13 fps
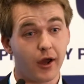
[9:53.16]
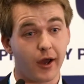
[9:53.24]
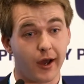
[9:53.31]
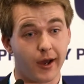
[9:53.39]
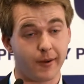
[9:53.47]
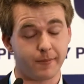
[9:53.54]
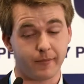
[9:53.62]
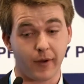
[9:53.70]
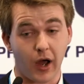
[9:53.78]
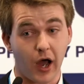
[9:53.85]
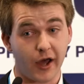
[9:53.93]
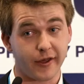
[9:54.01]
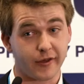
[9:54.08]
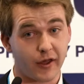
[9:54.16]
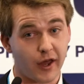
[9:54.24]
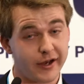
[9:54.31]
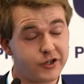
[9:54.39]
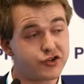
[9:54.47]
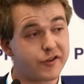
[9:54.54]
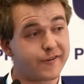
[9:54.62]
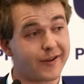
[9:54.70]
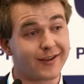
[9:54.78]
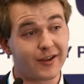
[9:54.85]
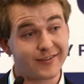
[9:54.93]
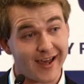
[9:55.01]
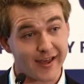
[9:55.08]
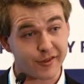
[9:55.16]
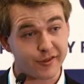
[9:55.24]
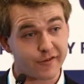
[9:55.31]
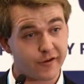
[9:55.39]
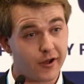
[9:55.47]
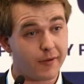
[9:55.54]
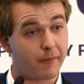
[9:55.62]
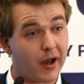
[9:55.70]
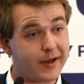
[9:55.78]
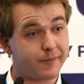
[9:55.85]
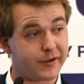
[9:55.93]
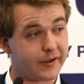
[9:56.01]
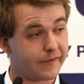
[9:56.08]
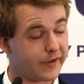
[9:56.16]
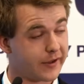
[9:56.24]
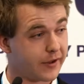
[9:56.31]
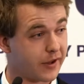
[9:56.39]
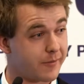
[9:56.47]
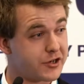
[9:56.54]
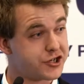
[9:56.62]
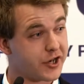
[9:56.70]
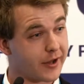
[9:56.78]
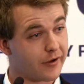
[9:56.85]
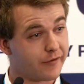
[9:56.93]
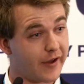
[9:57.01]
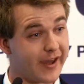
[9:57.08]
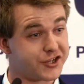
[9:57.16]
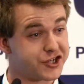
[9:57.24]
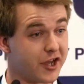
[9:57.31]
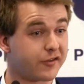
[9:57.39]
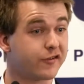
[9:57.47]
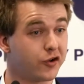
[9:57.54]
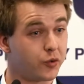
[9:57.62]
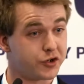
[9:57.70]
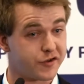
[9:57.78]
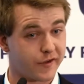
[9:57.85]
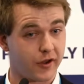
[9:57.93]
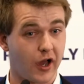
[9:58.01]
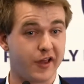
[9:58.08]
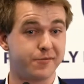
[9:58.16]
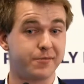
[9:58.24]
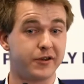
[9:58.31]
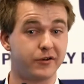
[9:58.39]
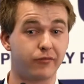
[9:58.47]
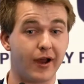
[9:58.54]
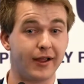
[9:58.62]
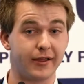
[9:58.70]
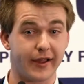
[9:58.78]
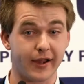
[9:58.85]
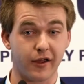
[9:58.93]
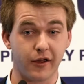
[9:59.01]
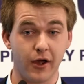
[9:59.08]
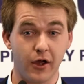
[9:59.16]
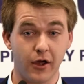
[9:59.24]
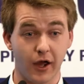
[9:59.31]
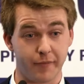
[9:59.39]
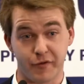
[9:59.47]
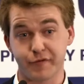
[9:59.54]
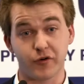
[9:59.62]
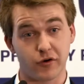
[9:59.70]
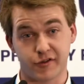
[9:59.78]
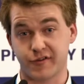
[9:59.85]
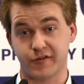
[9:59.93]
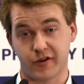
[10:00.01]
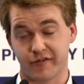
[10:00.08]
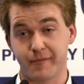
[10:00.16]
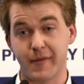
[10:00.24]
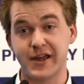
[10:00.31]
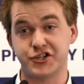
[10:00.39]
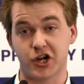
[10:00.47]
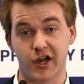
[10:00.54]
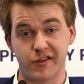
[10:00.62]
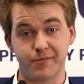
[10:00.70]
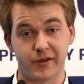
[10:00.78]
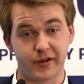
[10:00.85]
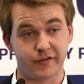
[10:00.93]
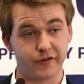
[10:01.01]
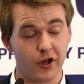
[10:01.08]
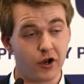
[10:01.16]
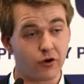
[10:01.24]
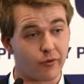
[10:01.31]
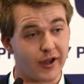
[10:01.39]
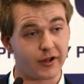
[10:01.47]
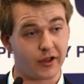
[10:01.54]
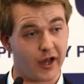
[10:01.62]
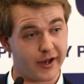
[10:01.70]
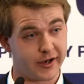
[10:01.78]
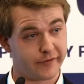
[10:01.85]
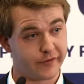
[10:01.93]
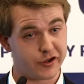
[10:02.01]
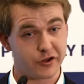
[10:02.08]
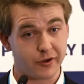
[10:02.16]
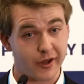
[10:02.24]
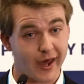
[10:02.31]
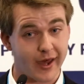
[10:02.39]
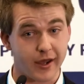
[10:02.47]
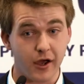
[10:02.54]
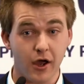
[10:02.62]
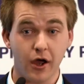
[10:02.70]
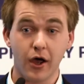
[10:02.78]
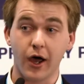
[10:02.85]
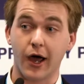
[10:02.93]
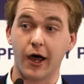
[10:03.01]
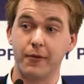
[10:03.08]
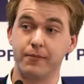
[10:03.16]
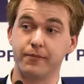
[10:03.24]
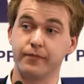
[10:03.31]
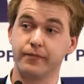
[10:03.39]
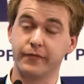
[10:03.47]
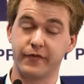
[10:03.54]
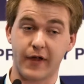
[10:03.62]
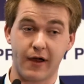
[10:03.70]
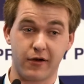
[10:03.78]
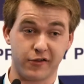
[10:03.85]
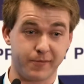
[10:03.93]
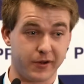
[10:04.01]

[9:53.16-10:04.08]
Um, I, an interesting test might be the commissioning of HS2, which is a high-speed rail link, um, the first kind of major high-speed rail line in the UK there has